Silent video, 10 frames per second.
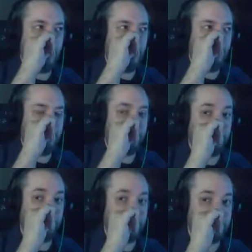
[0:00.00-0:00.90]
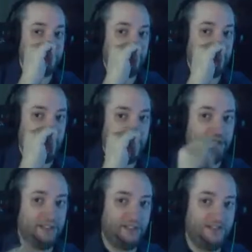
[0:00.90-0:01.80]
enemy difficulty
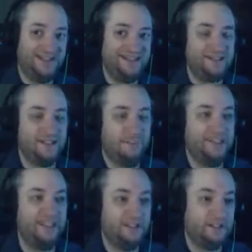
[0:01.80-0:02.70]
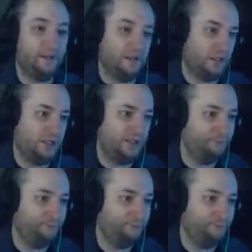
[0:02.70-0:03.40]
and need to be here or not.